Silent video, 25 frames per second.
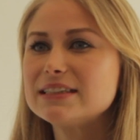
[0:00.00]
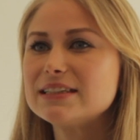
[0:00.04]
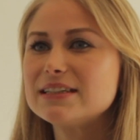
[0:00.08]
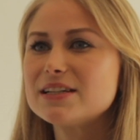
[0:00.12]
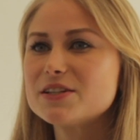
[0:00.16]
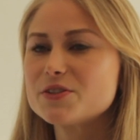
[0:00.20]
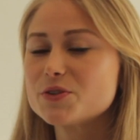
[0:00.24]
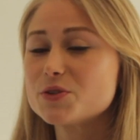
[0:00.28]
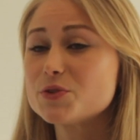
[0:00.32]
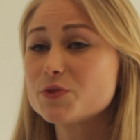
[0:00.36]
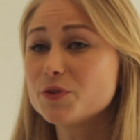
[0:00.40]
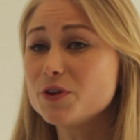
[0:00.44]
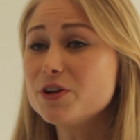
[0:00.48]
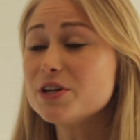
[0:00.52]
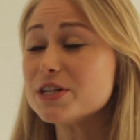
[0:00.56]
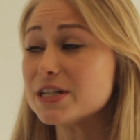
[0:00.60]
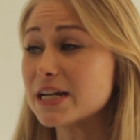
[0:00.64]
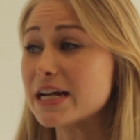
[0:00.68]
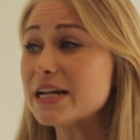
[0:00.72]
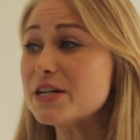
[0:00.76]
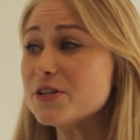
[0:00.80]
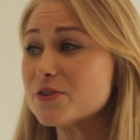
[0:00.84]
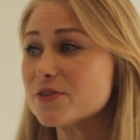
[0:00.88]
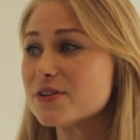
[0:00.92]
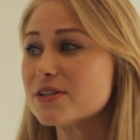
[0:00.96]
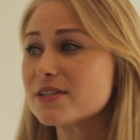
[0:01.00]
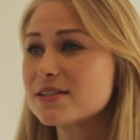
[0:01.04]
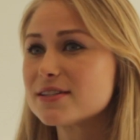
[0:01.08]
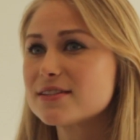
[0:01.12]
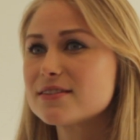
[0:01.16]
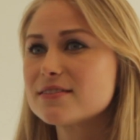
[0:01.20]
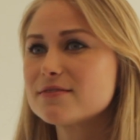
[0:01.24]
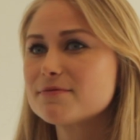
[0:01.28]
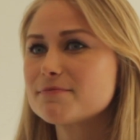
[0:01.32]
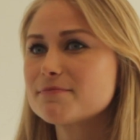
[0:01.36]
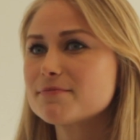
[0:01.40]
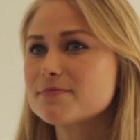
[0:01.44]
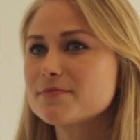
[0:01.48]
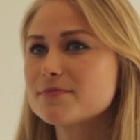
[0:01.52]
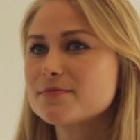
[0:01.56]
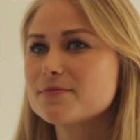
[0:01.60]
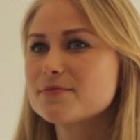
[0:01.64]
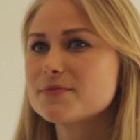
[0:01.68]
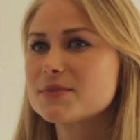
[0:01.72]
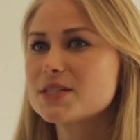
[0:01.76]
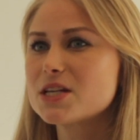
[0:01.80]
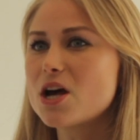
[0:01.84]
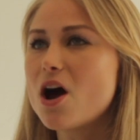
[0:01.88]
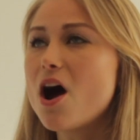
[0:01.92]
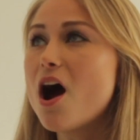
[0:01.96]
So it's very dangerous.
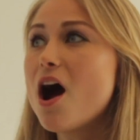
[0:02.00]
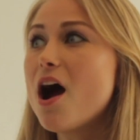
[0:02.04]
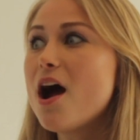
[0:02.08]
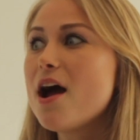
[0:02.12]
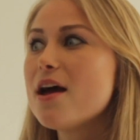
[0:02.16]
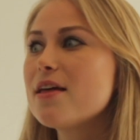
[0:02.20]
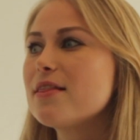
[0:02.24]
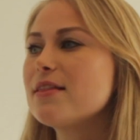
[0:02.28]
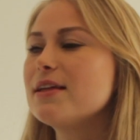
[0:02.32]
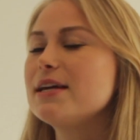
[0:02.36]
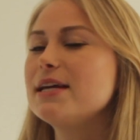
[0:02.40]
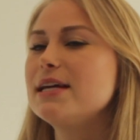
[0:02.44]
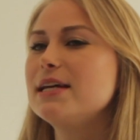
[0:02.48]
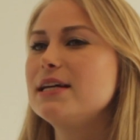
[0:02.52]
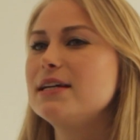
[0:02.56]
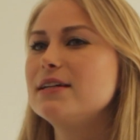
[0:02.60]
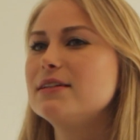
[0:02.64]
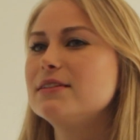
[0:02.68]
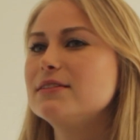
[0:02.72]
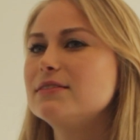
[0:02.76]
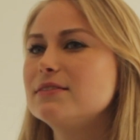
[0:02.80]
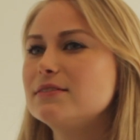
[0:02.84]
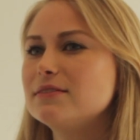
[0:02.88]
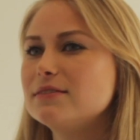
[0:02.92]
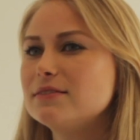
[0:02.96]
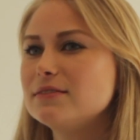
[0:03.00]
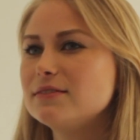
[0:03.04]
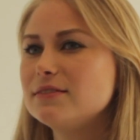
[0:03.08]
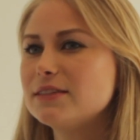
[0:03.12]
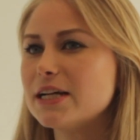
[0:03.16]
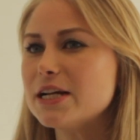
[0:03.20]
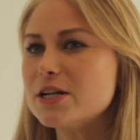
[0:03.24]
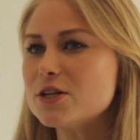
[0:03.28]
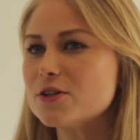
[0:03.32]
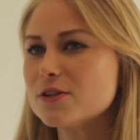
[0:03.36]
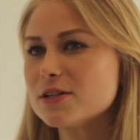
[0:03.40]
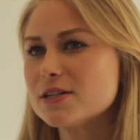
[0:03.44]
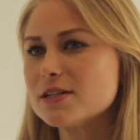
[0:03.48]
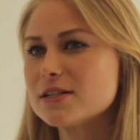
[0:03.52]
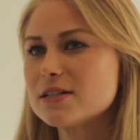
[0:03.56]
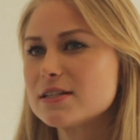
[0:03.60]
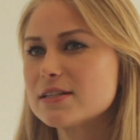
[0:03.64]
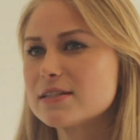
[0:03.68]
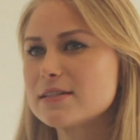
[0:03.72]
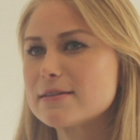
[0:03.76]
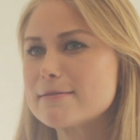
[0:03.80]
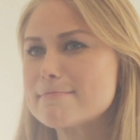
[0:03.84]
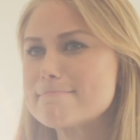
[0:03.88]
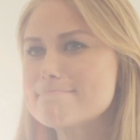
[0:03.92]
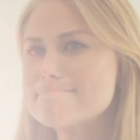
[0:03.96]
It's highly
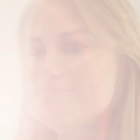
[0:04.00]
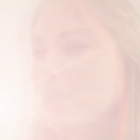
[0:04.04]
dangerous.